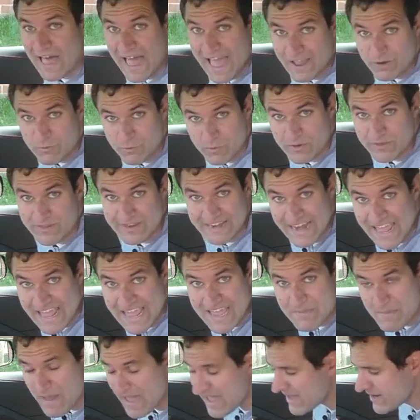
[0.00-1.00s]
plaque with
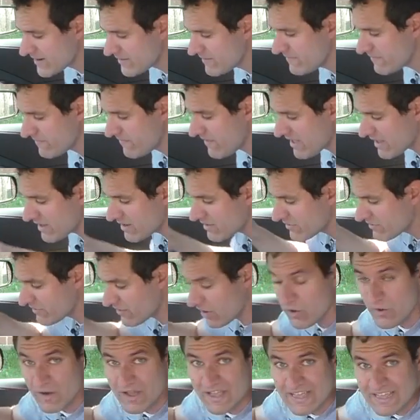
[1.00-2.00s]
name and VIN,
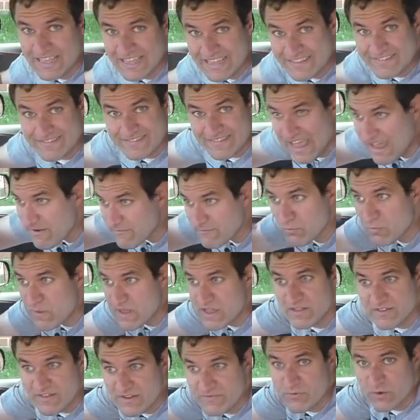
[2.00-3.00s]
so it's
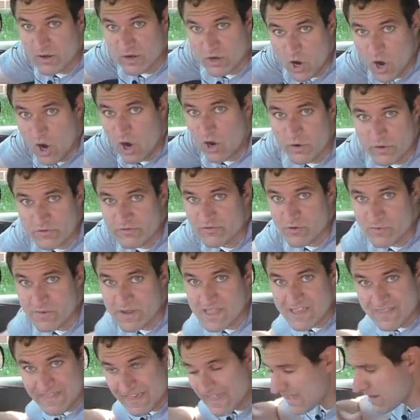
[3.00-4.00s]
every different car is
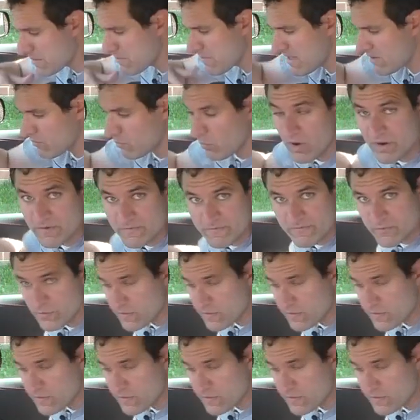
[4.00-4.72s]
unique. They got to make one